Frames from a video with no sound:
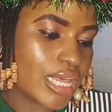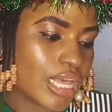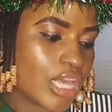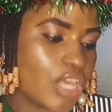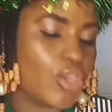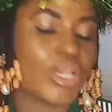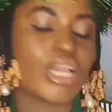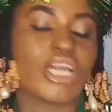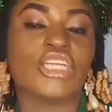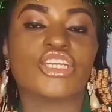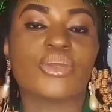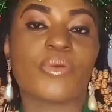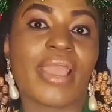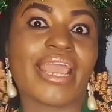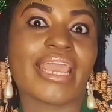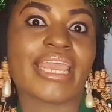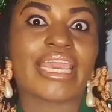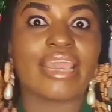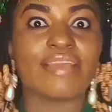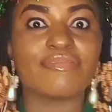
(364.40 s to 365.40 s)
you can do
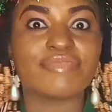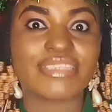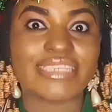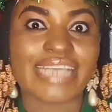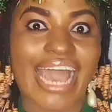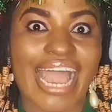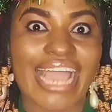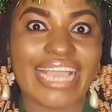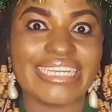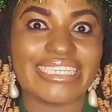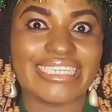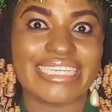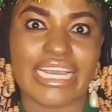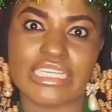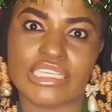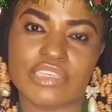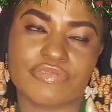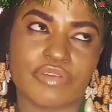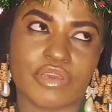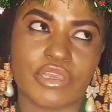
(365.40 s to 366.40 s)
a gift
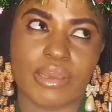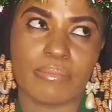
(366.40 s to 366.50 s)
ideas for your